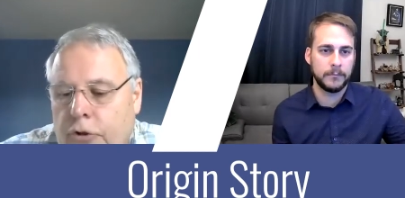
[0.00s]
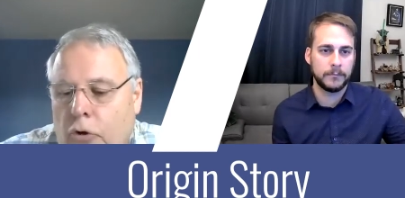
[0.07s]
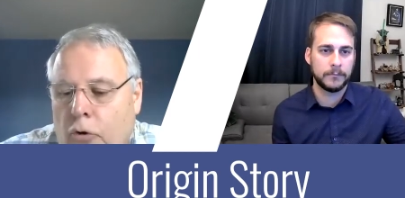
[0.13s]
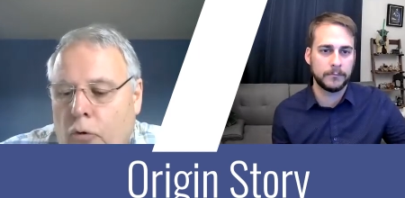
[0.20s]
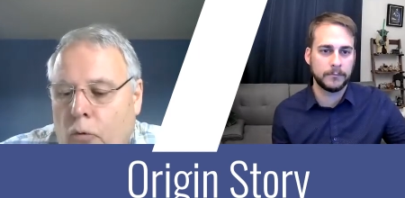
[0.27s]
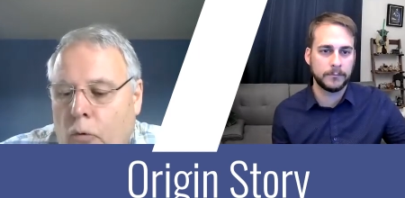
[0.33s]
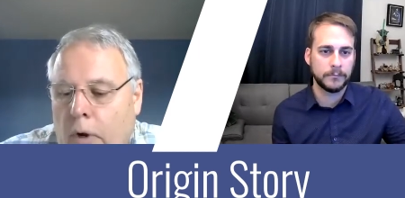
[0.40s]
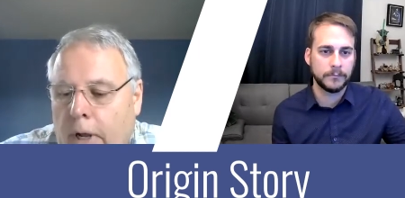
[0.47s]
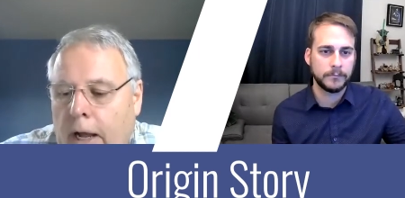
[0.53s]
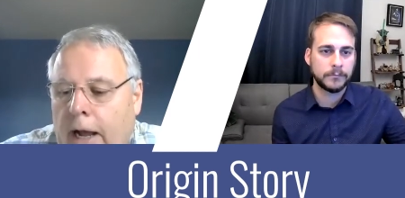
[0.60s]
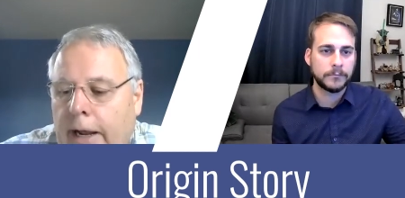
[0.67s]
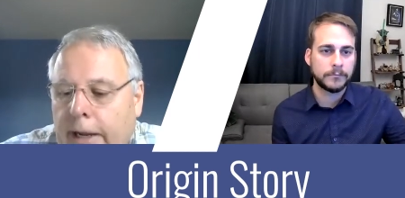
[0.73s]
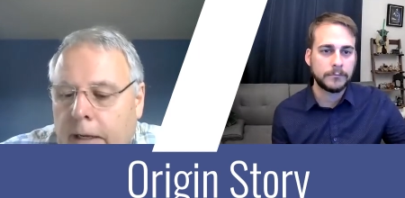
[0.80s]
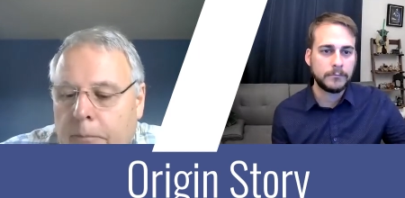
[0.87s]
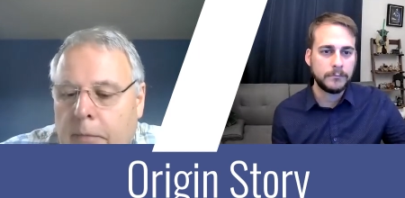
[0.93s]
Speaker 1: so
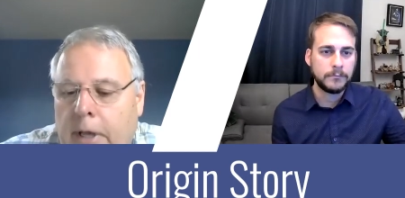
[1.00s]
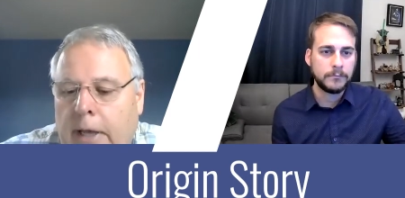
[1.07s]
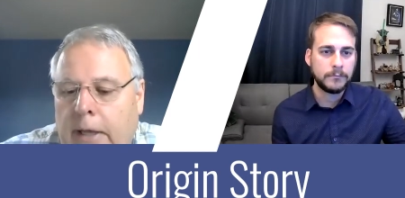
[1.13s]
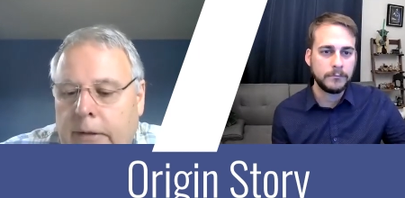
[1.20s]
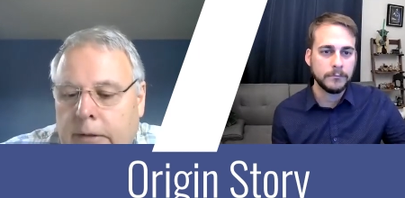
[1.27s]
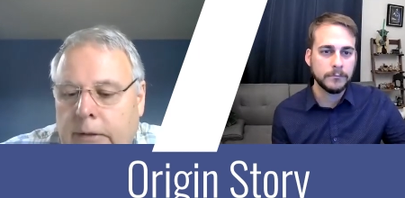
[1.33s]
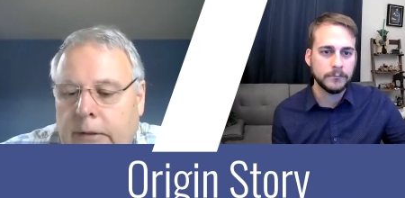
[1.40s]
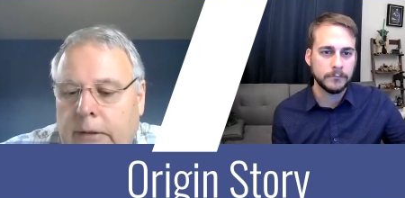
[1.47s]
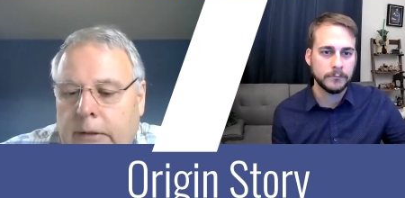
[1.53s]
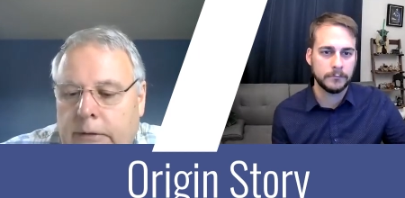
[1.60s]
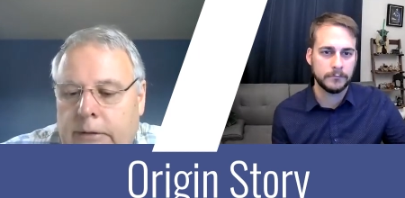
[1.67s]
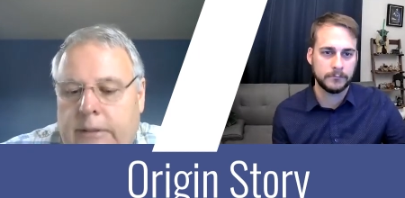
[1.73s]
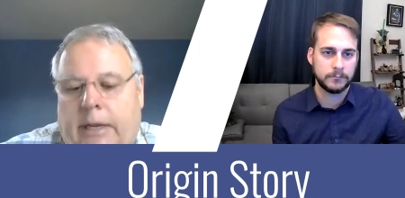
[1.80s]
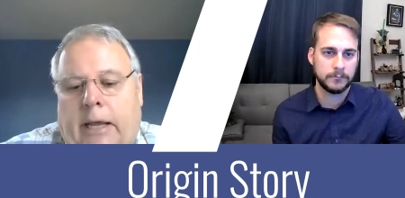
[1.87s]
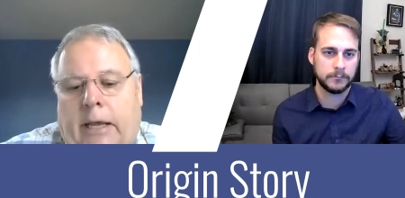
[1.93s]
I am at the
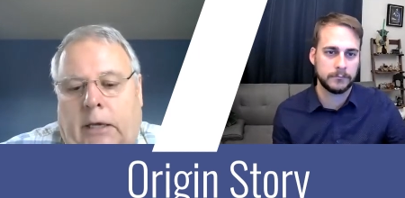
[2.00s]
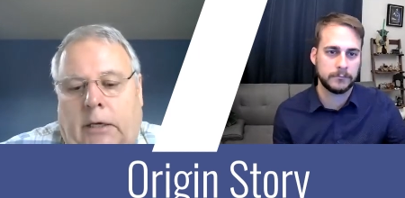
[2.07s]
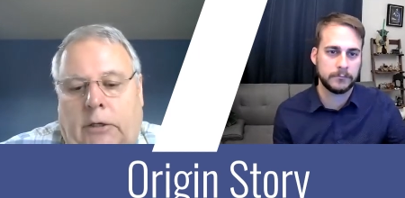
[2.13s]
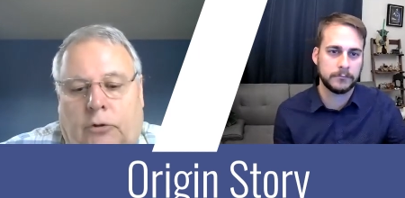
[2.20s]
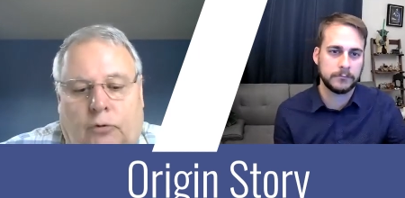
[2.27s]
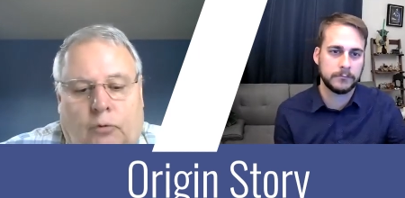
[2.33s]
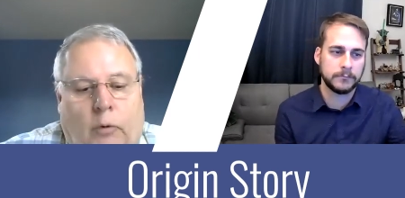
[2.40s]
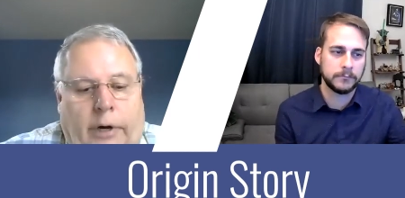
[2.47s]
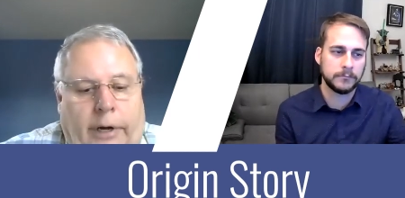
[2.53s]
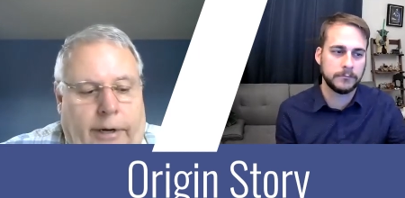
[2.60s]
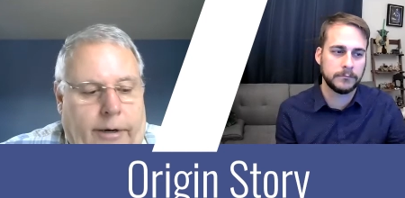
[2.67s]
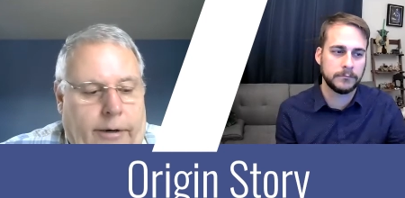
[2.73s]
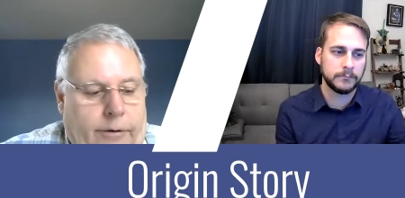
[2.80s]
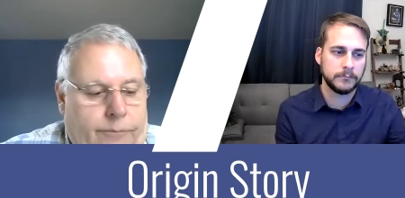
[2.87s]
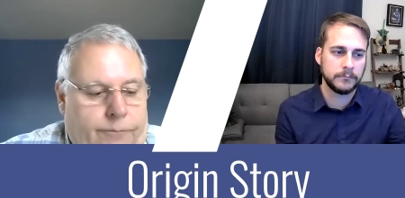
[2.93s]
stage
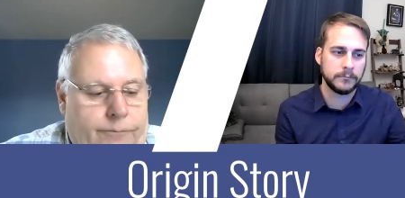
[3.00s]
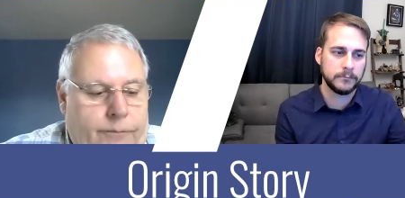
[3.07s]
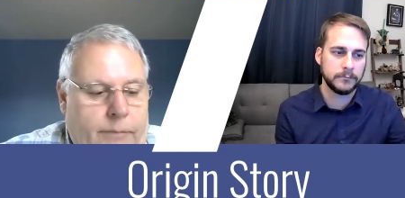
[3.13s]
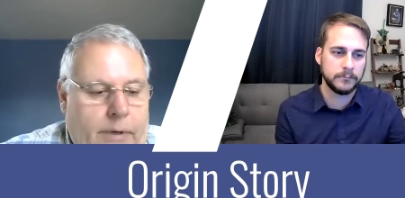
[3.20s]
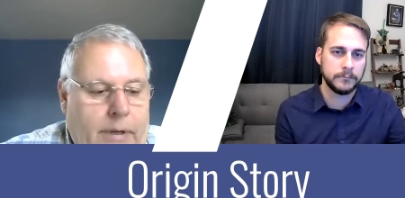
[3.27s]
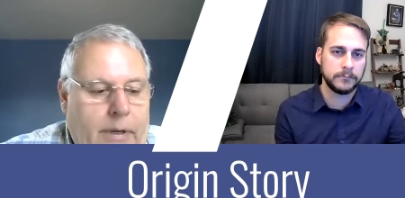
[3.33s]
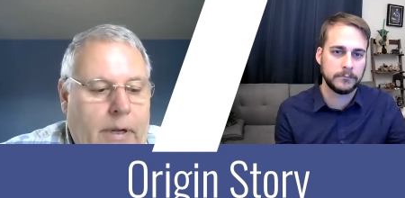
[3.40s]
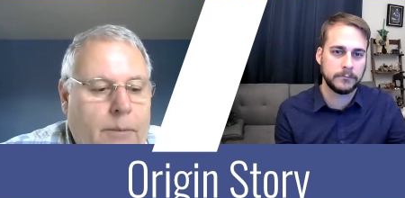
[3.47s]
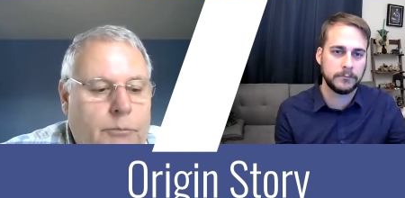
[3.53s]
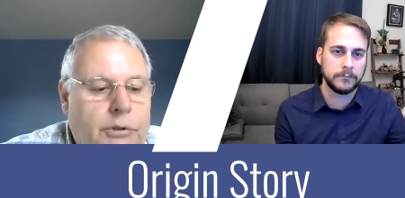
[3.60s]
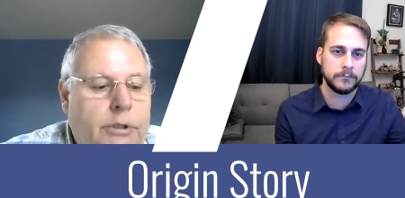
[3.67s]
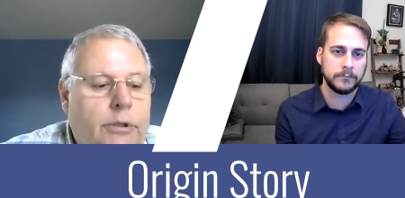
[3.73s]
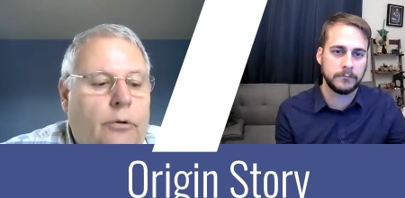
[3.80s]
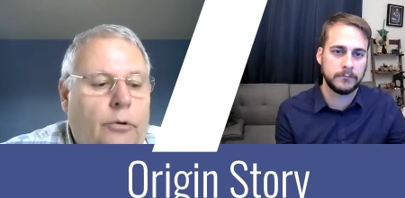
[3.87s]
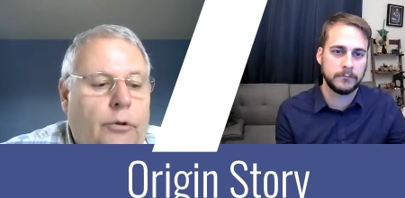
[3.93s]
where I'm
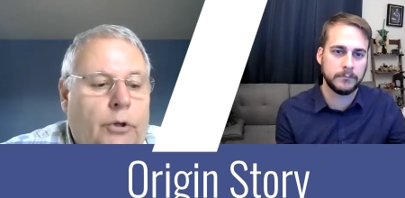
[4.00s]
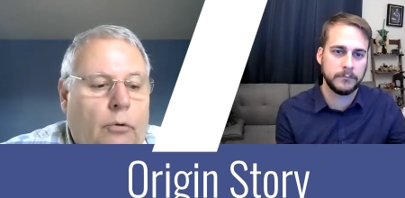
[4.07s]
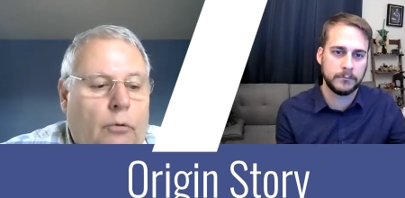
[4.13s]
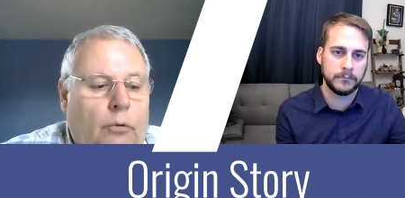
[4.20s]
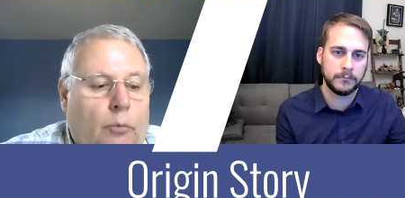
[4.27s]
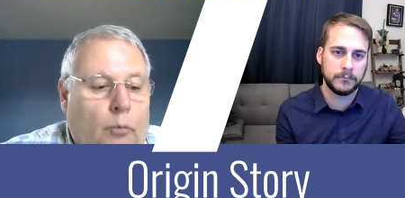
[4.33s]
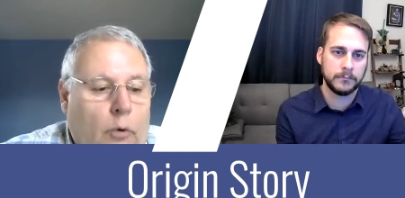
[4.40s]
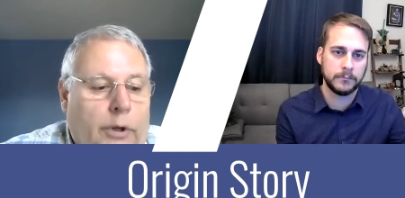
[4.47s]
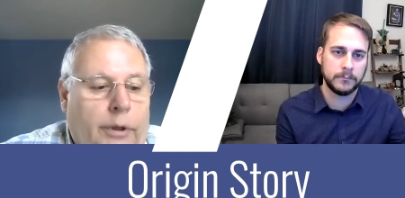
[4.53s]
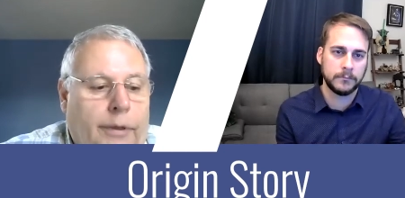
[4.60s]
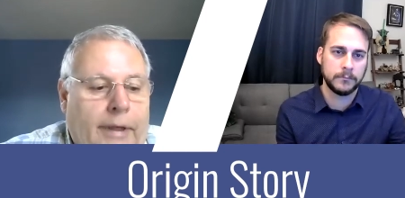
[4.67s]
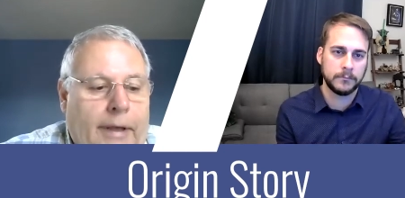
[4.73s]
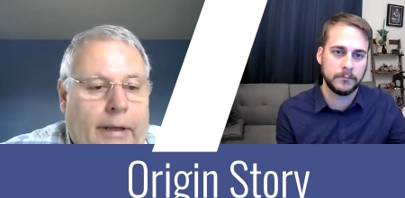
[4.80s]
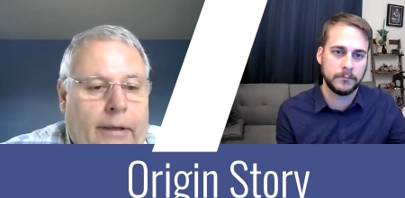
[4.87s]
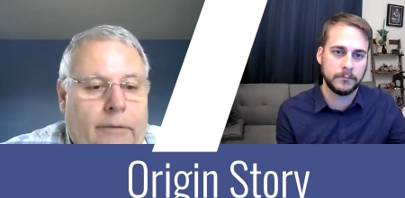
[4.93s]
still the only one
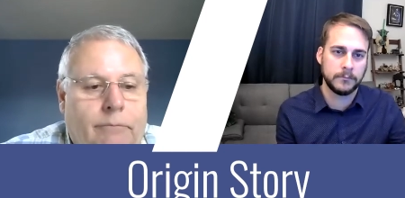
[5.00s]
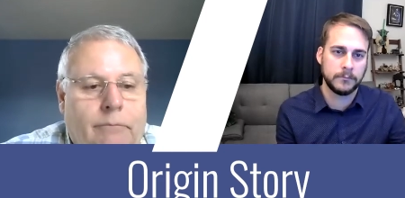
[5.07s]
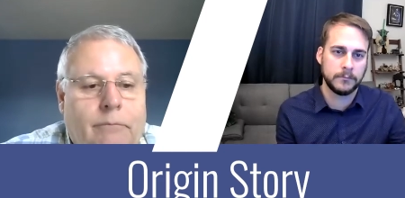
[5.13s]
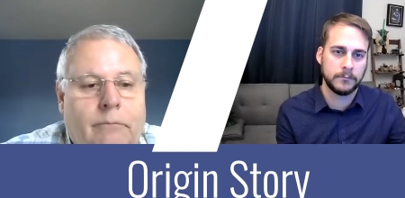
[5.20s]
that